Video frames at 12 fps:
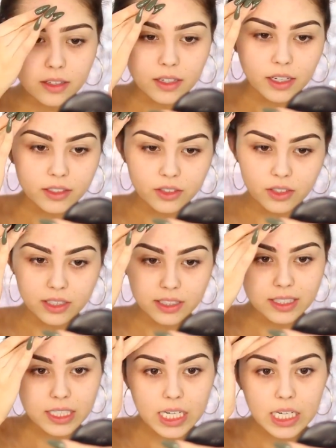And as you can
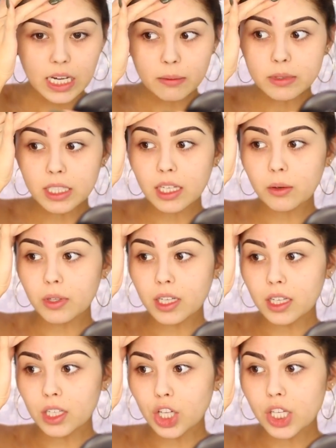see, I'm dealing
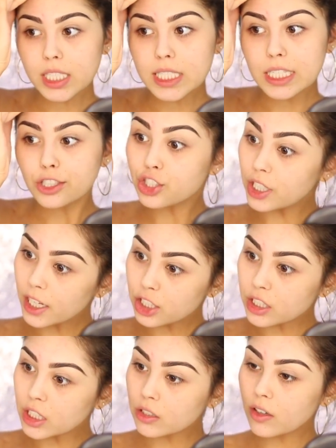with a little
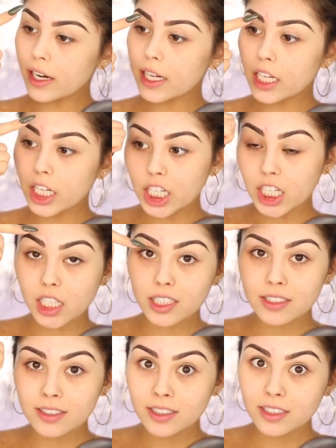situation right
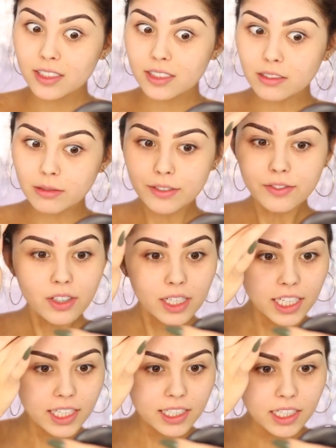here on my
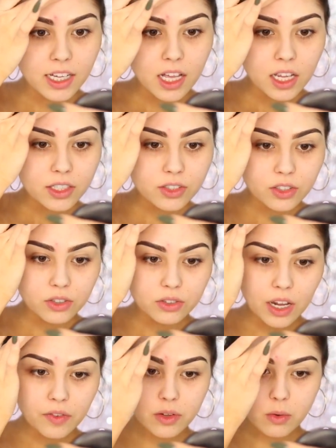forehead. So you
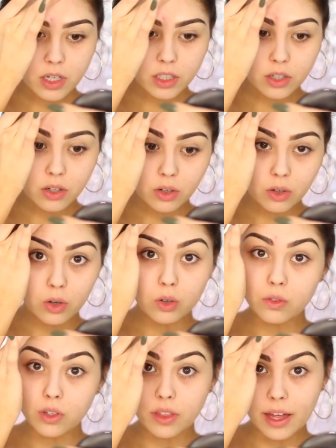definitely want to go
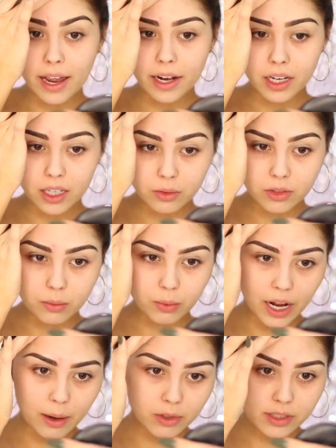over that area with the
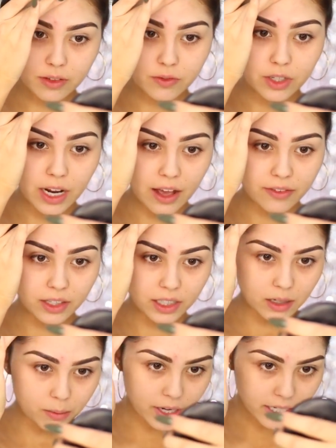primers if you're having
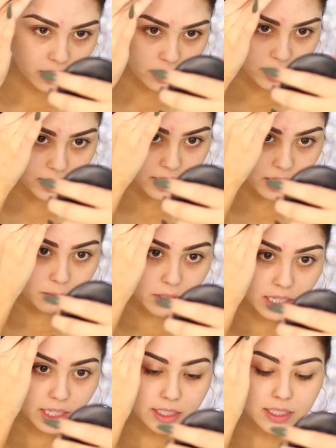like a breakout or anything,
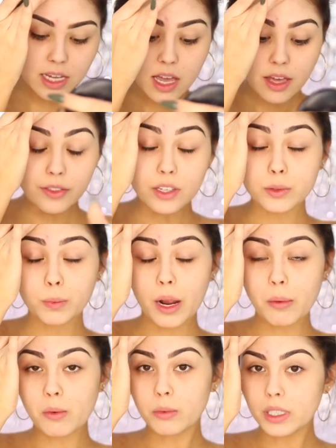because this
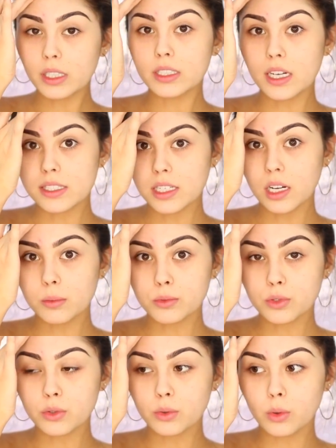primer really does
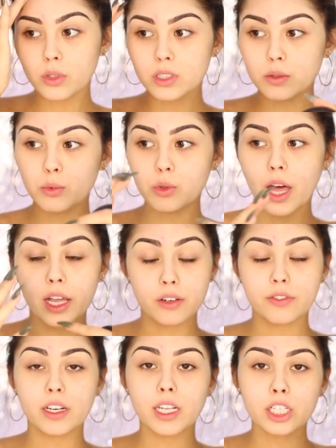help to smooth out
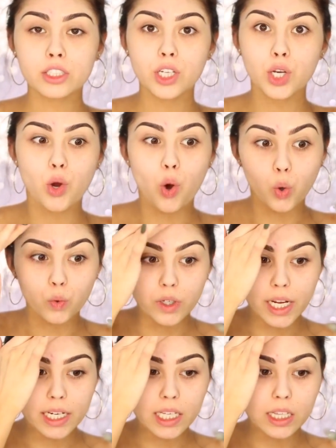your foundation
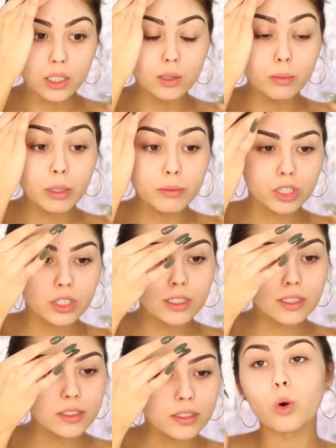over any little
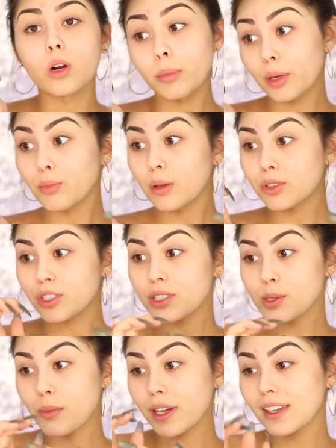blemishes, or big
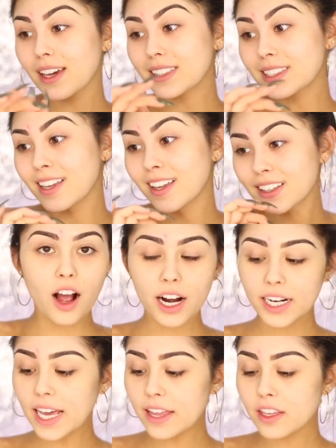blemishes in my case.
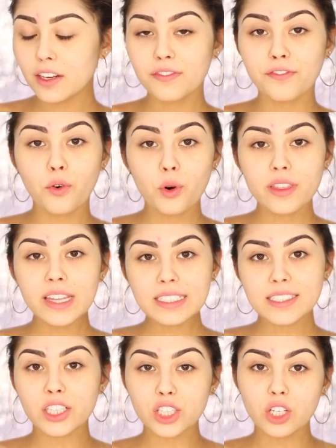Alrighty, and then for
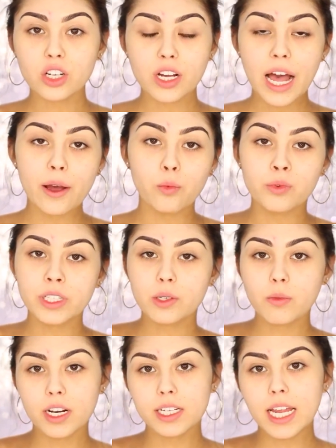this look, I
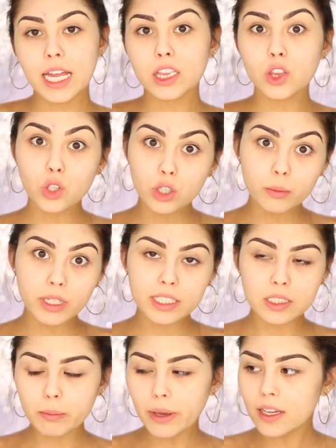really wanted a
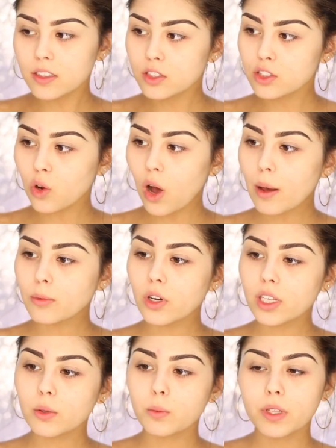luminous base, so I'm
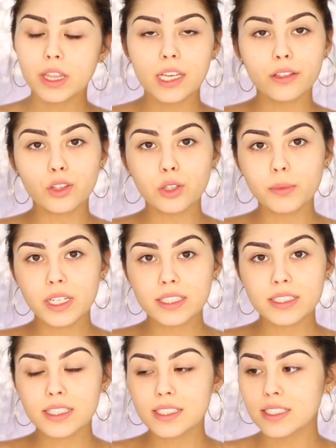going in with the
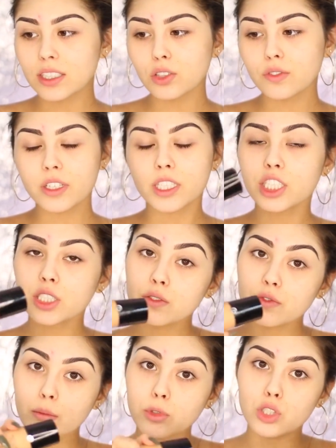Luminous Silk
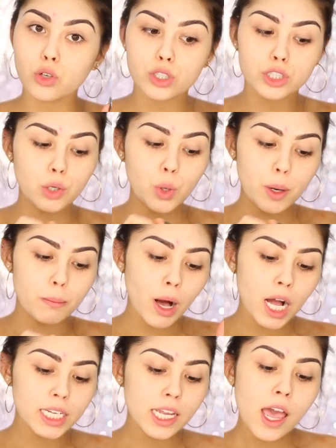Foundation from Giorgio
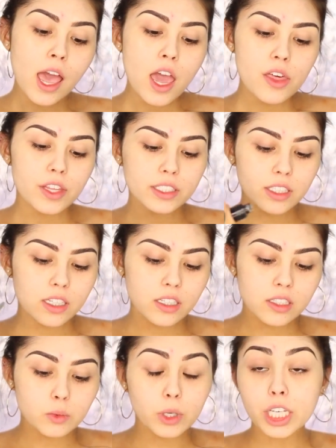Armani. This
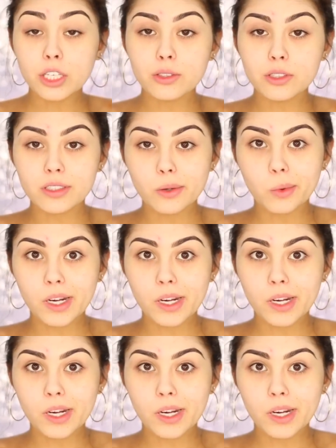is what I used